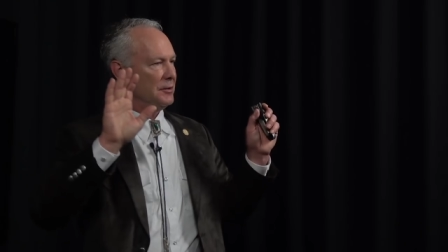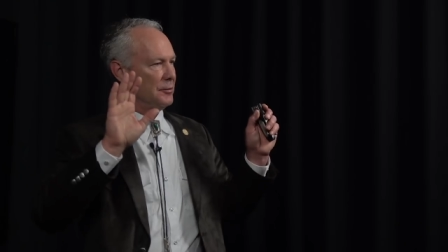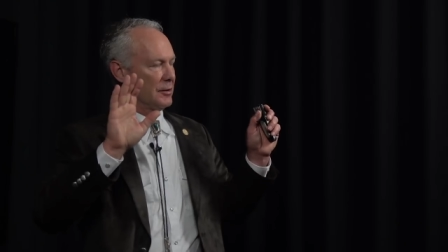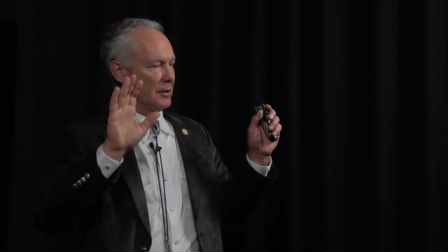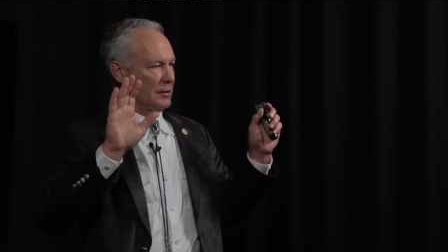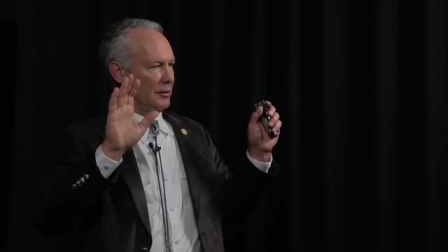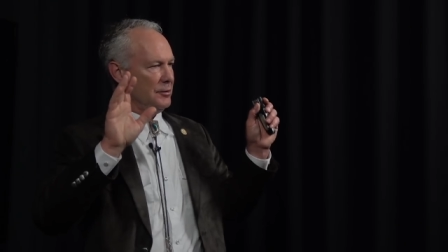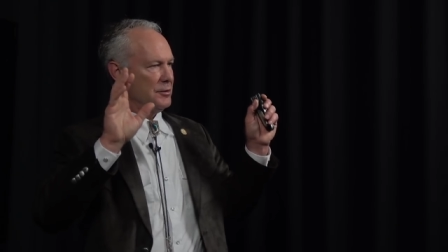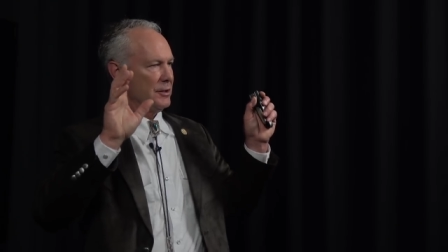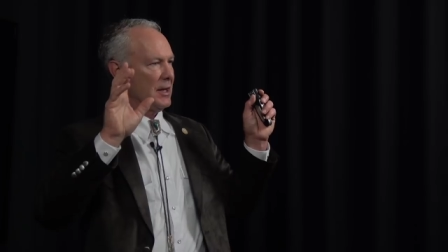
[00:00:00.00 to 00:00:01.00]
Centric
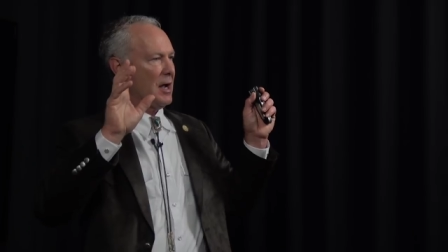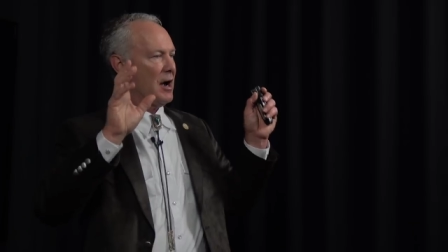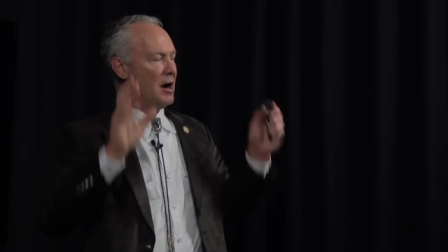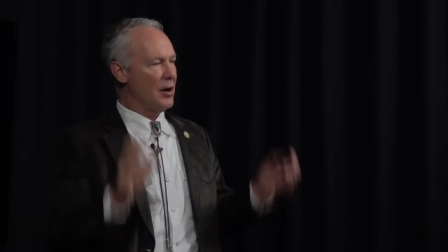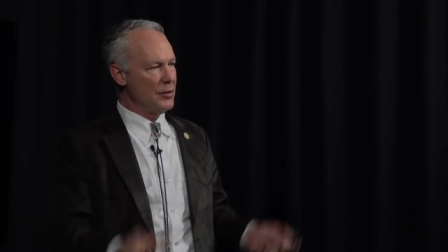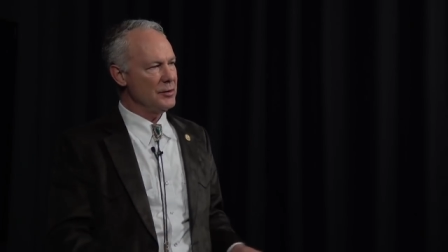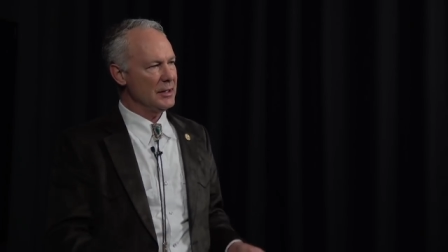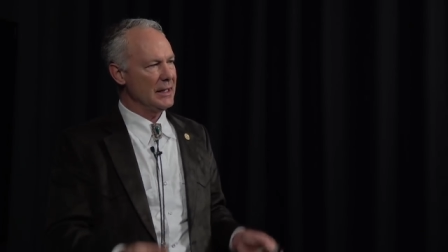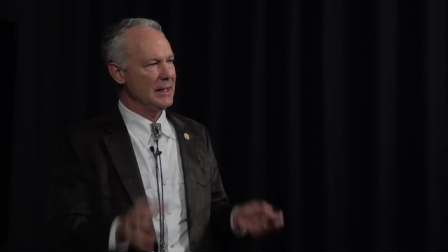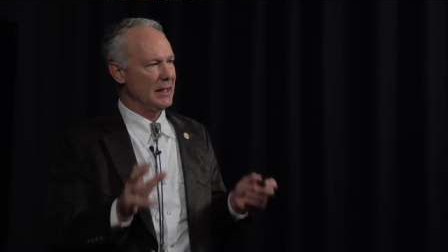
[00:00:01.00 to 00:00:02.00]
occlusion
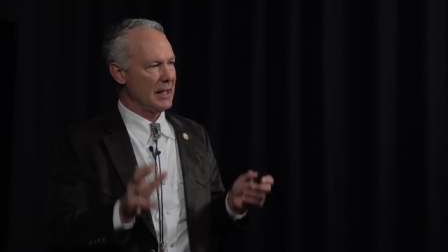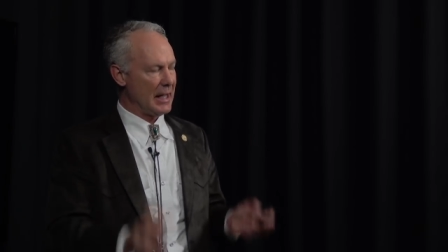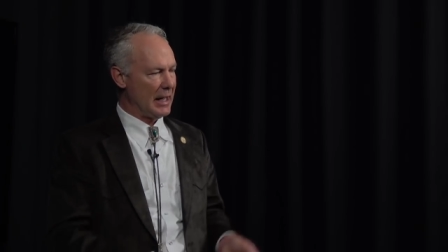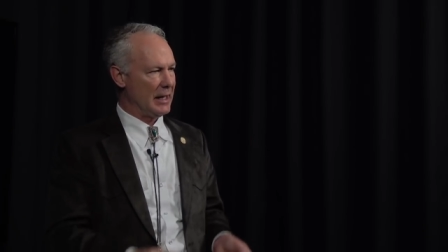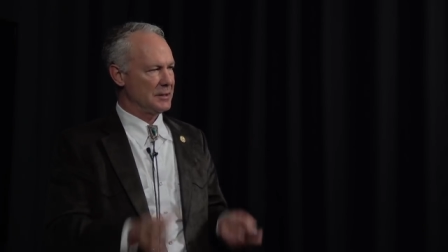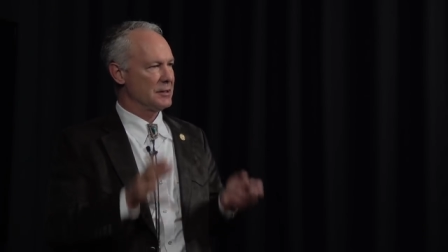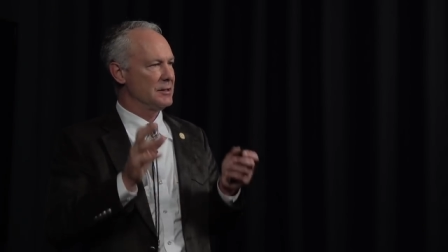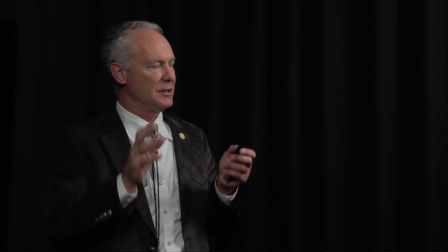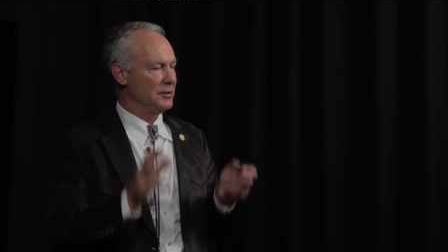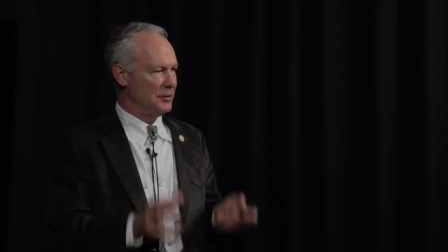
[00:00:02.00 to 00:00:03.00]
only has
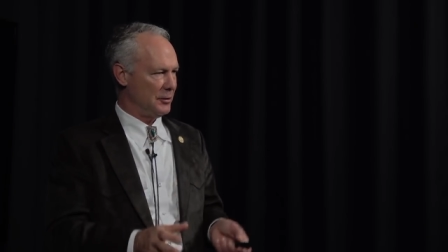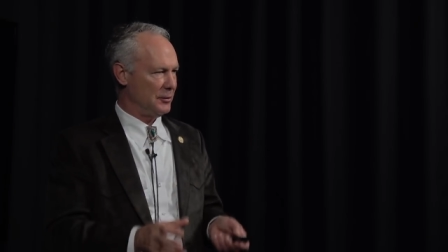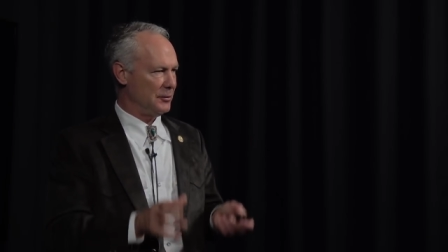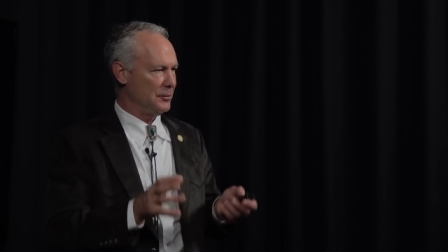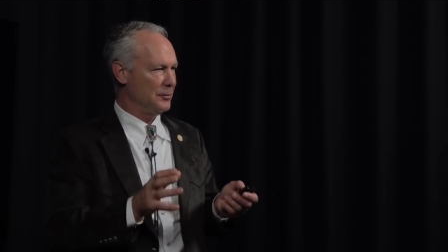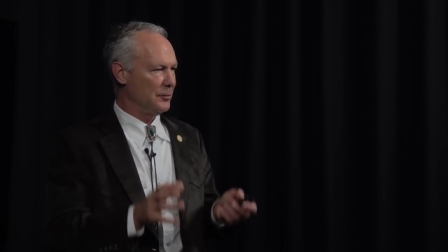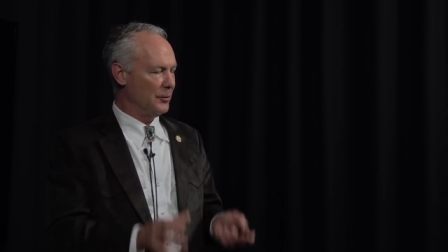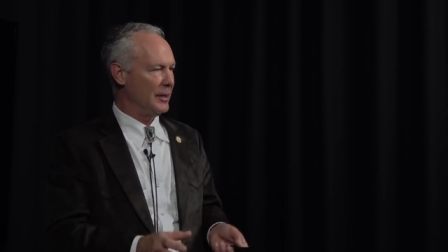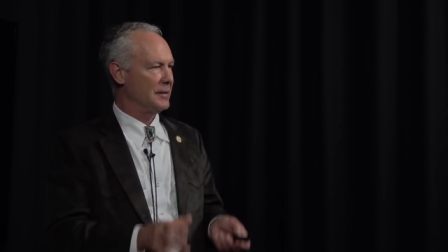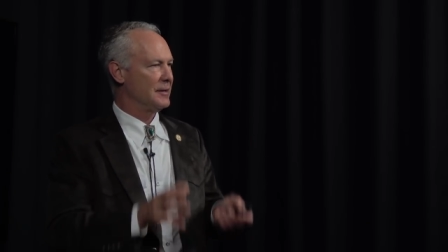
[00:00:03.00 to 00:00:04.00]
to do
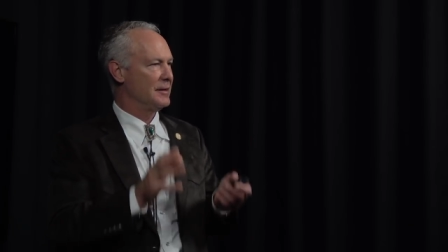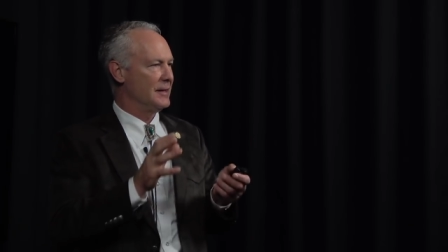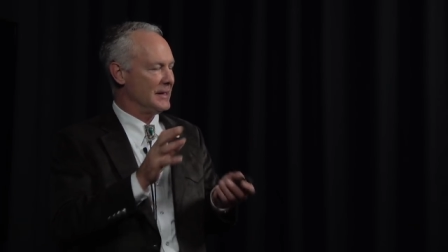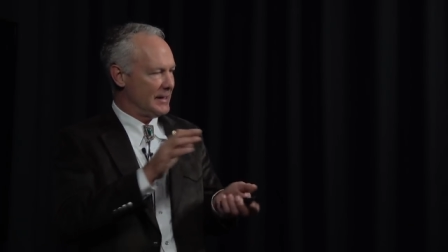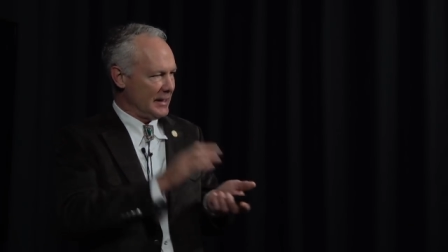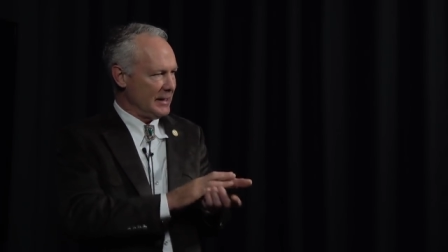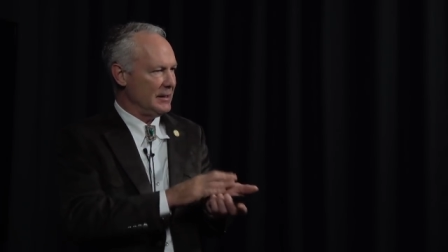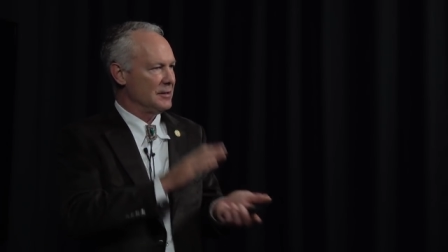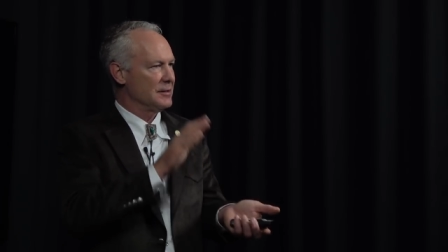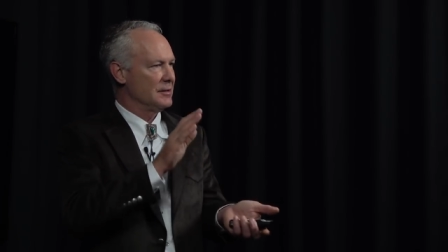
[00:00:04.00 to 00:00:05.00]
with the
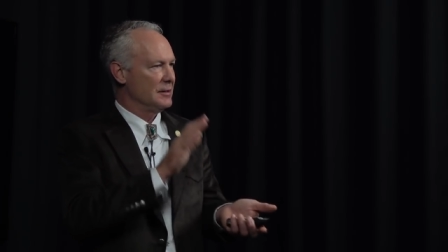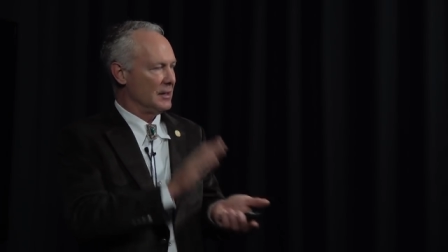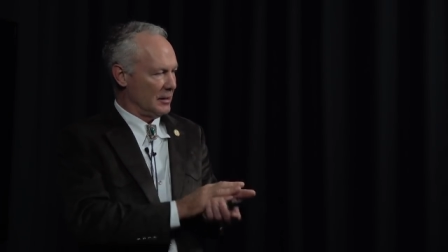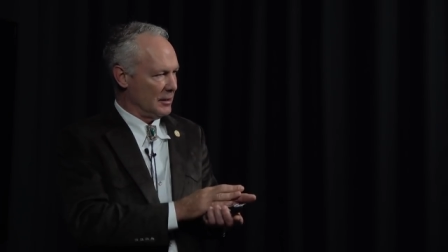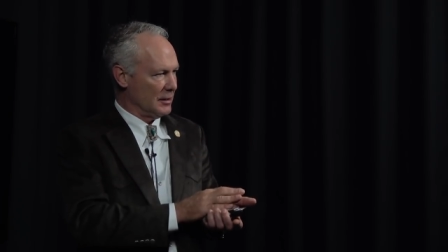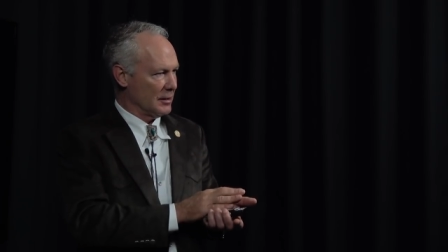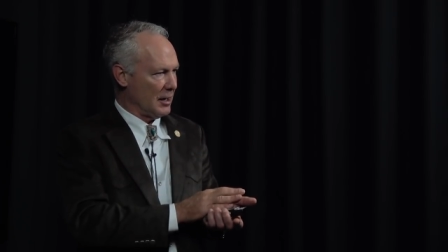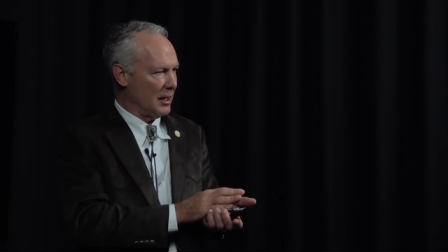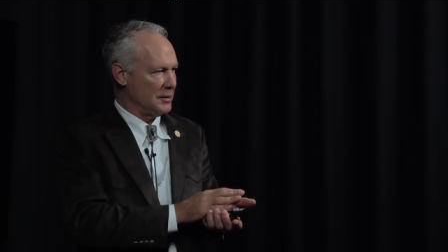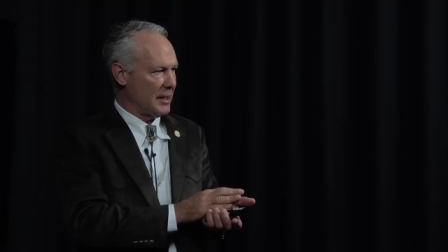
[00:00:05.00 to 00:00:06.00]
teeth
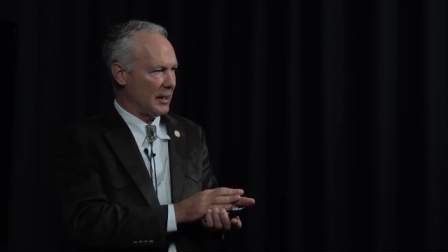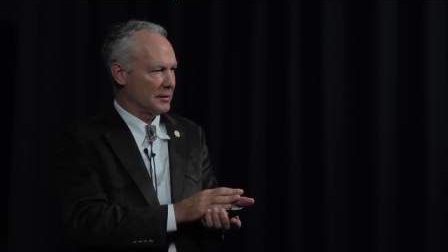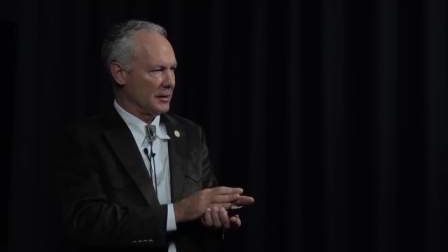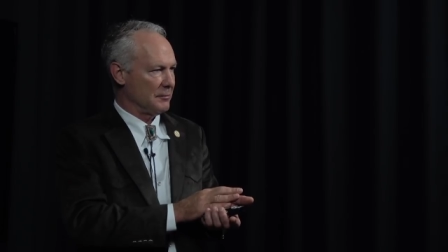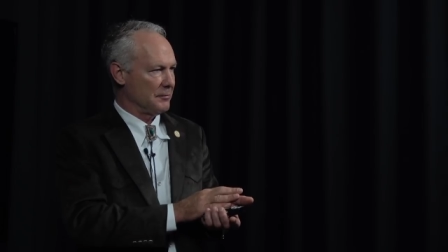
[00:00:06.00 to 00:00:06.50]
contacting.